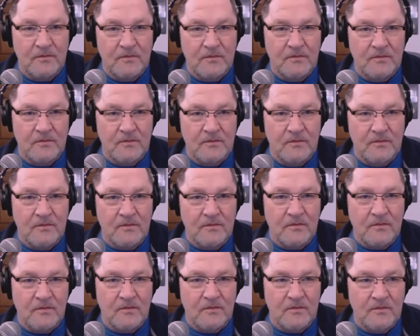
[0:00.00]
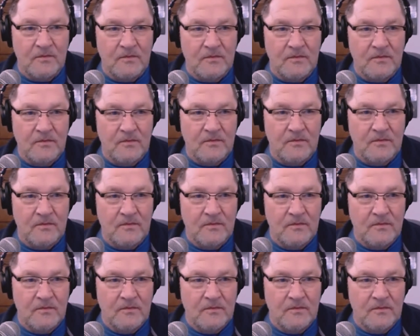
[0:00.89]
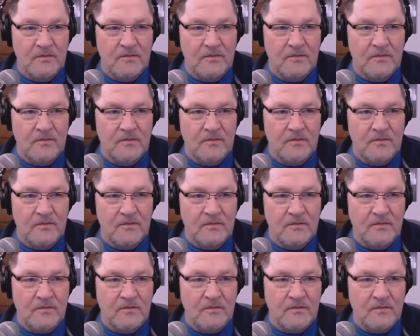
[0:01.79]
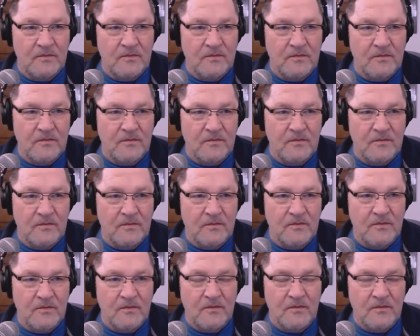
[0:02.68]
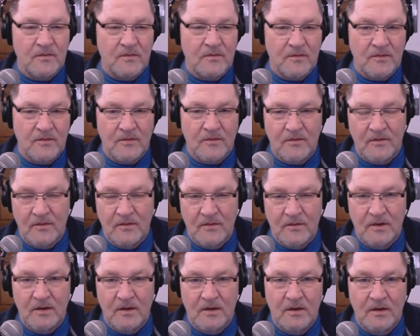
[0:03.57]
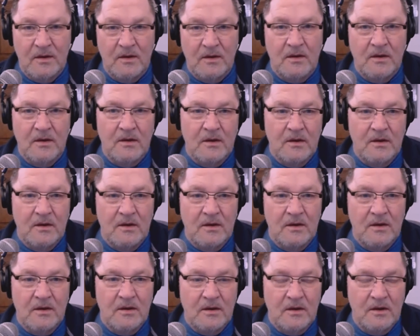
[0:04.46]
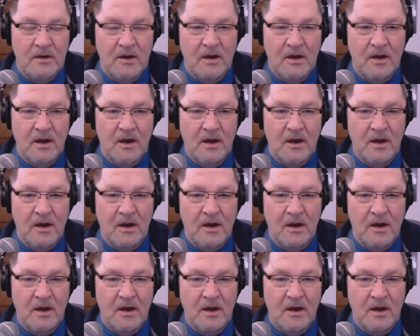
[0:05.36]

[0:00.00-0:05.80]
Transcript: [no speech]